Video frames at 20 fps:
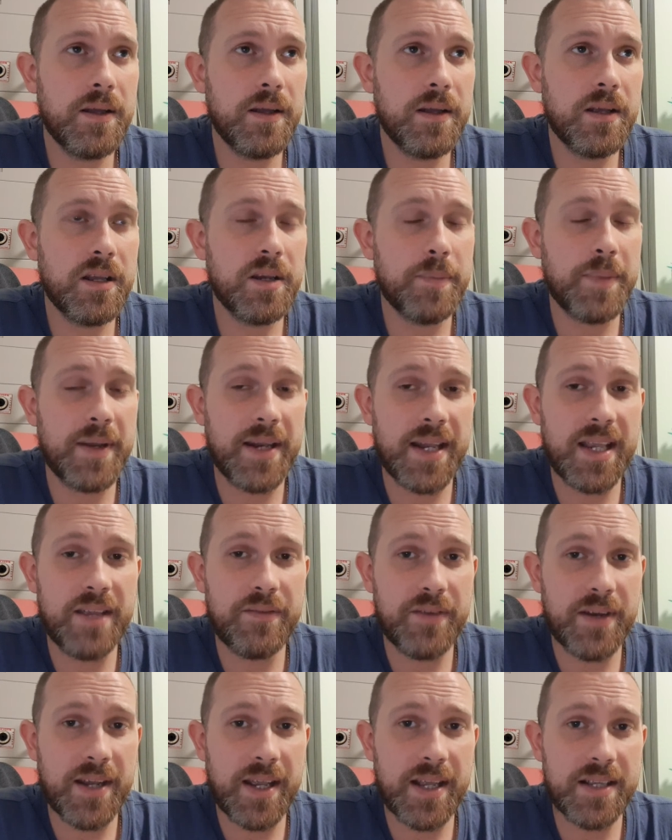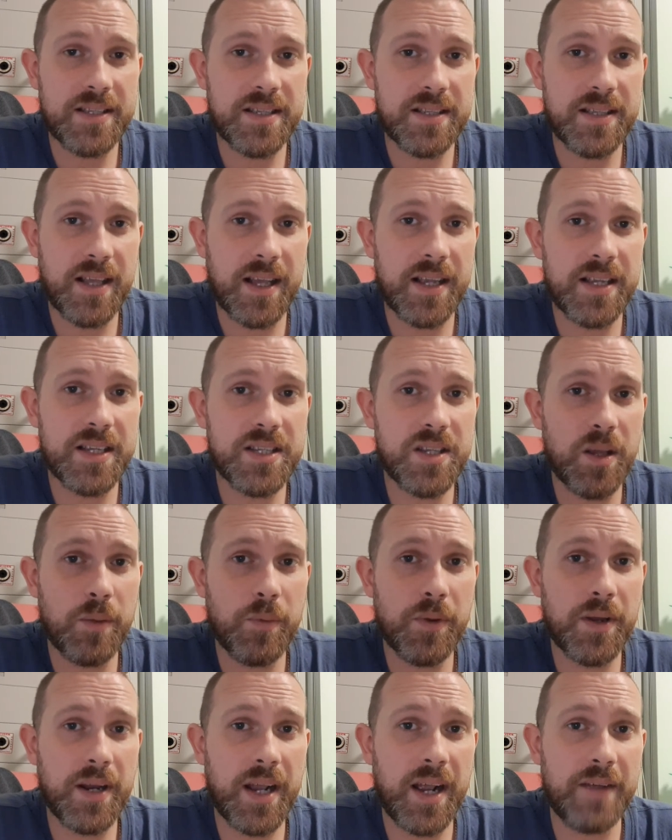I'm going to be leaving here today, so I'm
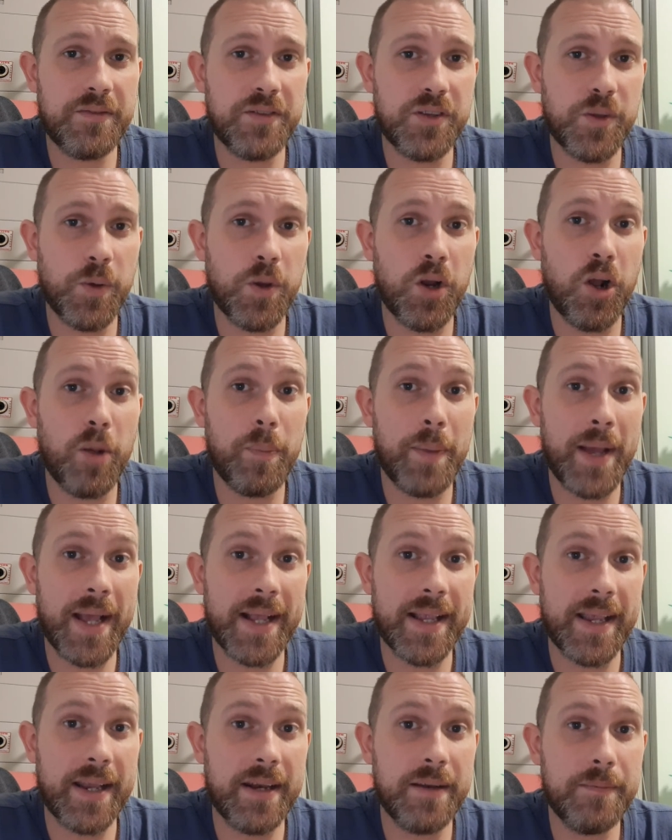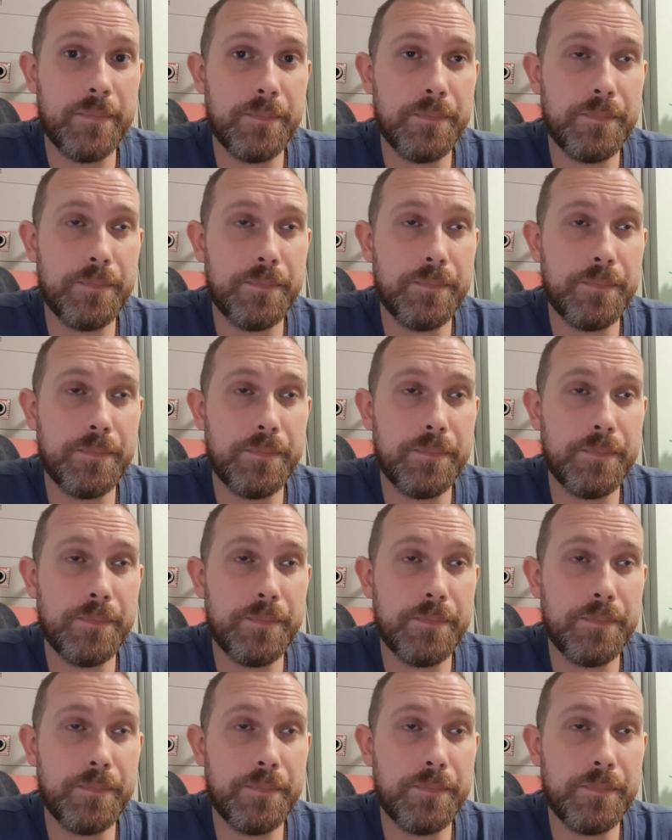going to have to do a lot of packing.